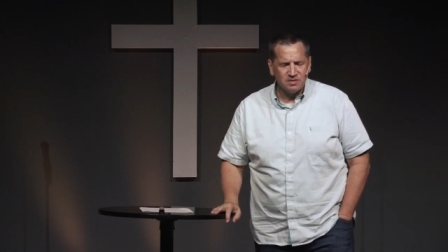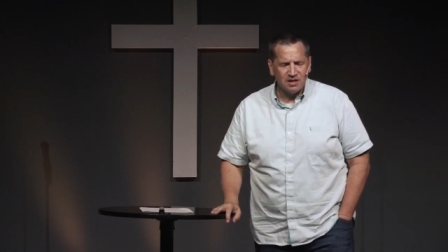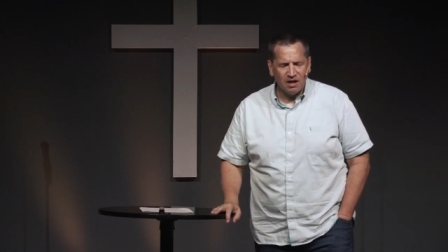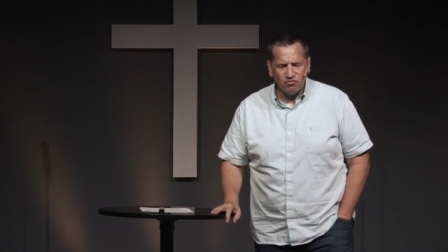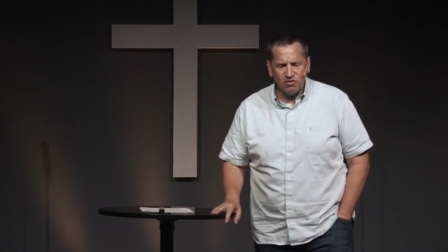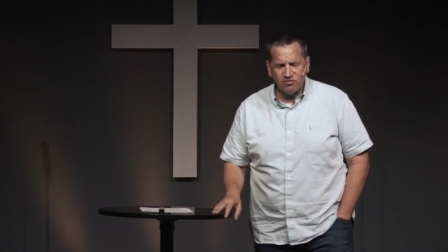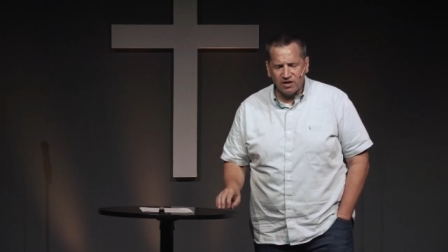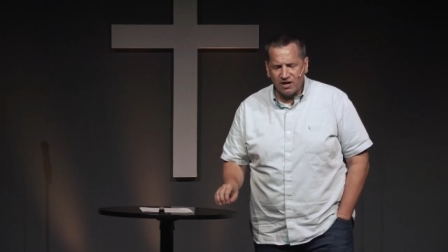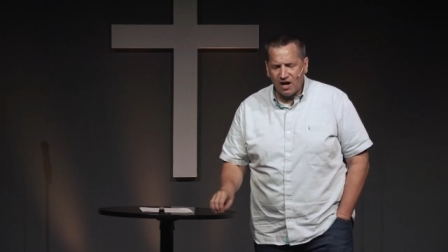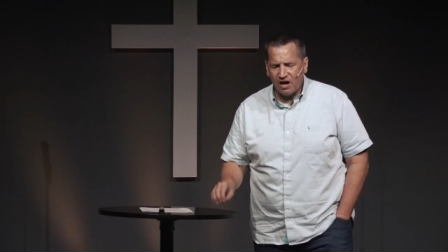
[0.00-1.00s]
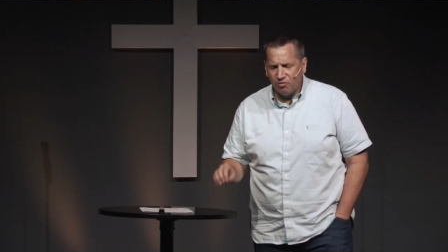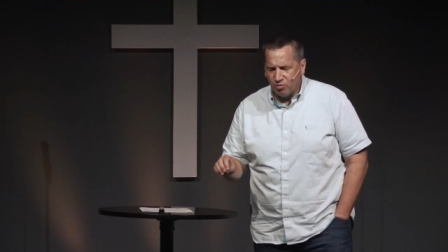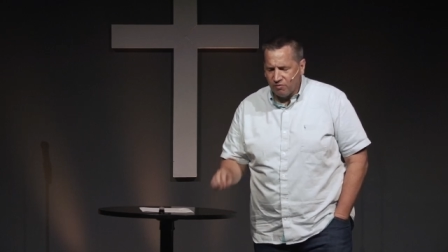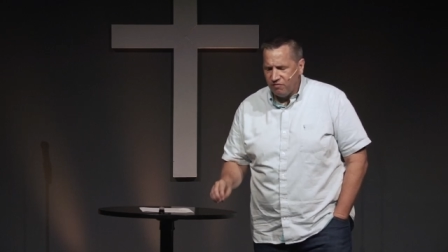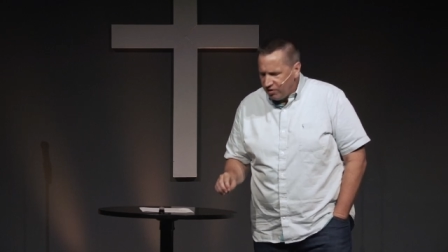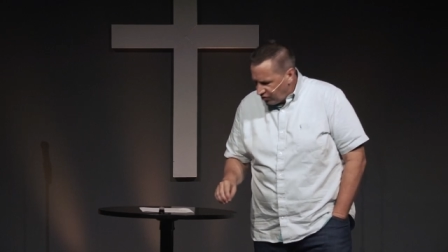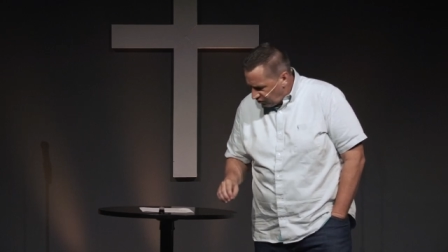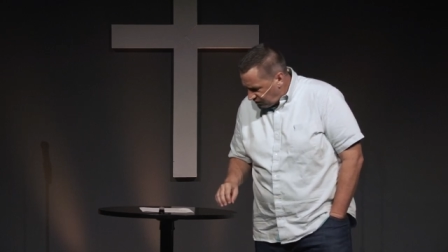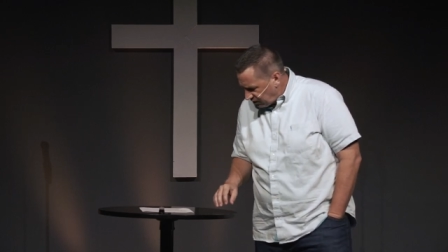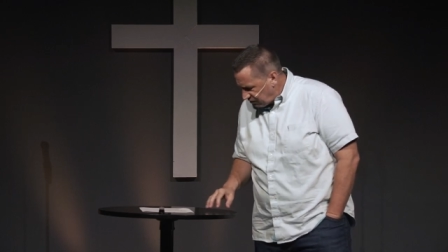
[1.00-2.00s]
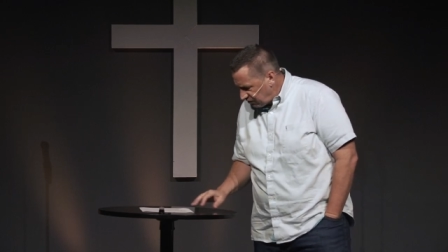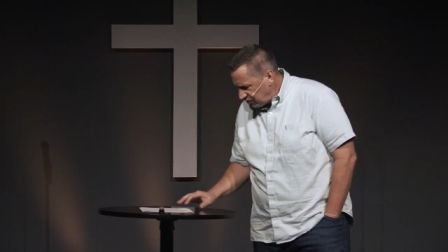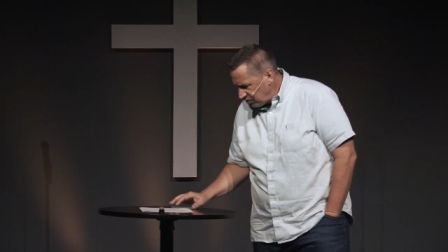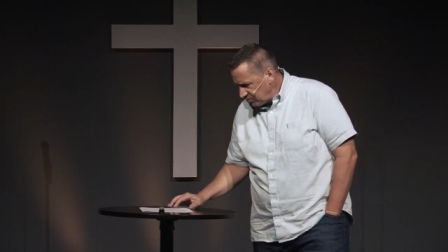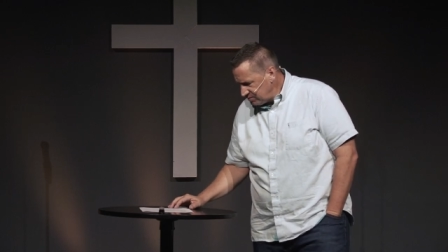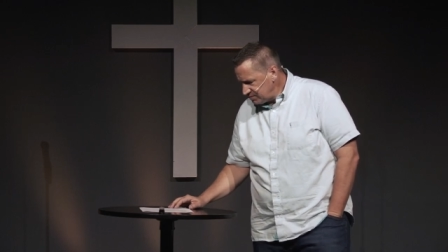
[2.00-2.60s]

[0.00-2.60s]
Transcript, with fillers: And I trust that God will reveal those things to you.